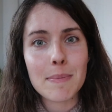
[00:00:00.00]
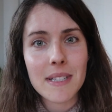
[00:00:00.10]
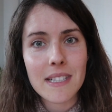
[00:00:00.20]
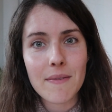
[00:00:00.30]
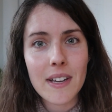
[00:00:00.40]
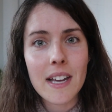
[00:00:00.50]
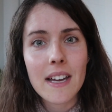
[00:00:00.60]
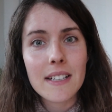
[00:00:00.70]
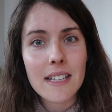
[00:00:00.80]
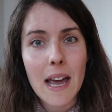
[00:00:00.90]
specific
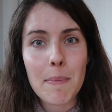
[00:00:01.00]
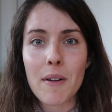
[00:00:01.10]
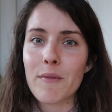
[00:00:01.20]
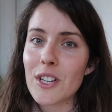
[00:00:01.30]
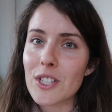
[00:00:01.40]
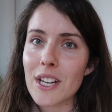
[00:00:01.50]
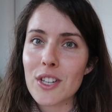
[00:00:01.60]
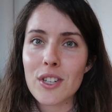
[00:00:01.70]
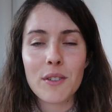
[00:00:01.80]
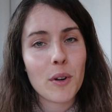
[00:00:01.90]
type of
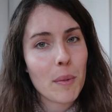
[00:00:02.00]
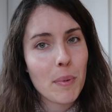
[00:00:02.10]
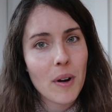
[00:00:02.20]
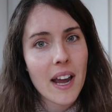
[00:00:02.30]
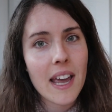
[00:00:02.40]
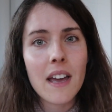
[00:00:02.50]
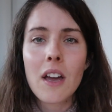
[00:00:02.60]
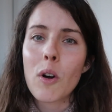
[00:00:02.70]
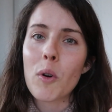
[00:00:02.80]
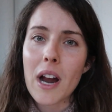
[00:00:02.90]
vegetation or prey
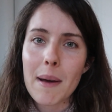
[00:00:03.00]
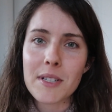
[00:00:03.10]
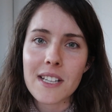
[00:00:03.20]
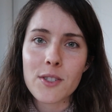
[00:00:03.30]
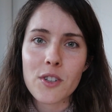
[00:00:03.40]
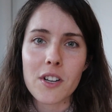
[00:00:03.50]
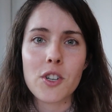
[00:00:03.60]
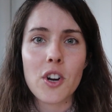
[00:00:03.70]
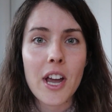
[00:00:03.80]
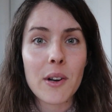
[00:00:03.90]
or habitat
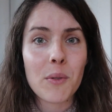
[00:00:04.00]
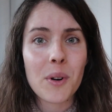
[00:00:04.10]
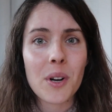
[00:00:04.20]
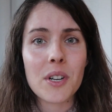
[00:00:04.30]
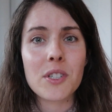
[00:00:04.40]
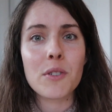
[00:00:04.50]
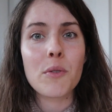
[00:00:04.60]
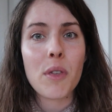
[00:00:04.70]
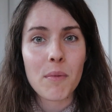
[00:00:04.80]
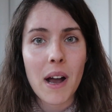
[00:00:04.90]
structure in order
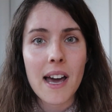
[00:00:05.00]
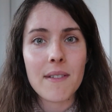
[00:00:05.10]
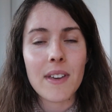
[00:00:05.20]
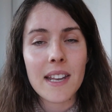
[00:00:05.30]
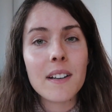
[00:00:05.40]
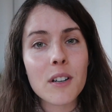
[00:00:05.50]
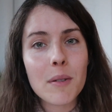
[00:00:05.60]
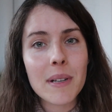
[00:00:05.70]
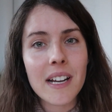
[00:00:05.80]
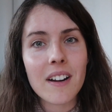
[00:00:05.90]
to thrive in an
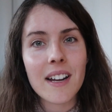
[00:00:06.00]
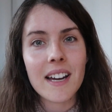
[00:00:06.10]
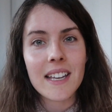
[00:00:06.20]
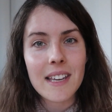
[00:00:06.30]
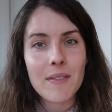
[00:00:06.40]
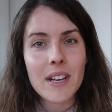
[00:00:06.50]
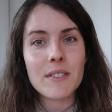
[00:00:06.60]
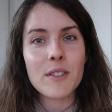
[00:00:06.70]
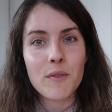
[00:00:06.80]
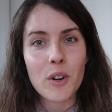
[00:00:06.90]
urban area,
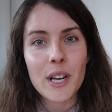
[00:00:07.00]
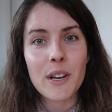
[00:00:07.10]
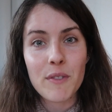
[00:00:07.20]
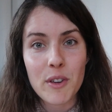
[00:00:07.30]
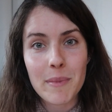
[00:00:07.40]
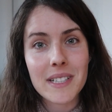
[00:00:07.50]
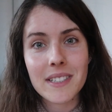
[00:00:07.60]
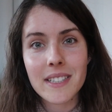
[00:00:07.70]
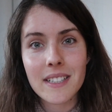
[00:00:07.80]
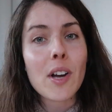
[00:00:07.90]
even devoid of
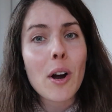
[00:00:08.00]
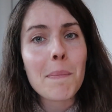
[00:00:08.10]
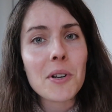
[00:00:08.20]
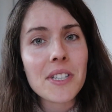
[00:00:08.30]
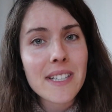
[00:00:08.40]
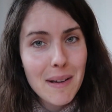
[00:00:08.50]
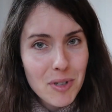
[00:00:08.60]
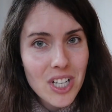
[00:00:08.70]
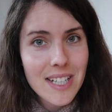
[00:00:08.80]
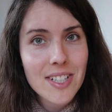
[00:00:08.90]
humans. Our
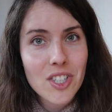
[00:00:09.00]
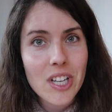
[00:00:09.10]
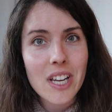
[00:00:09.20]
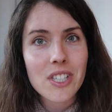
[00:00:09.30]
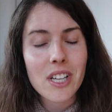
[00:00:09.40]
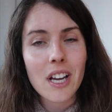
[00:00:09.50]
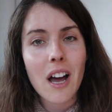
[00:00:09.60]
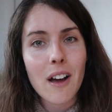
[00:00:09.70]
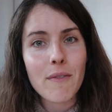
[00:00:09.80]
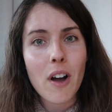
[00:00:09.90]
perception is changing
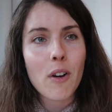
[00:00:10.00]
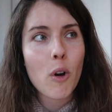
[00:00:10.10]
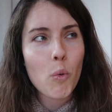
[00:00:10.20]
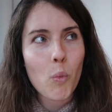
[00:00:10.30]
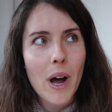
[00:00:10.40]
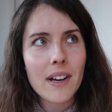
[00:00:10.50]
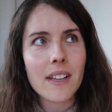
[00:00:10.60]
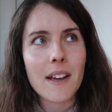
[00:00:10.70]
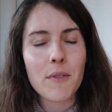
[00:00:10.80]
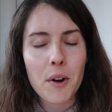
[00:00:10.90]
of
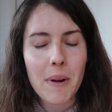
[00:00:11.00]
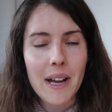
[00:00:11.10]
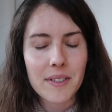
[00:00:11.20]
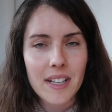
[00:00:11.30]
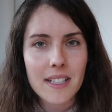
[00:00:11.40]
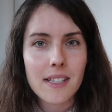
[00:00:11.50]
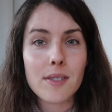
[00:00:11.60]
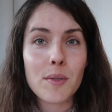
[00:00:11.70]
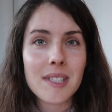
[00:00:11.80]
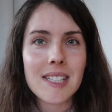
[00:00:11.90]
wildlife around us. So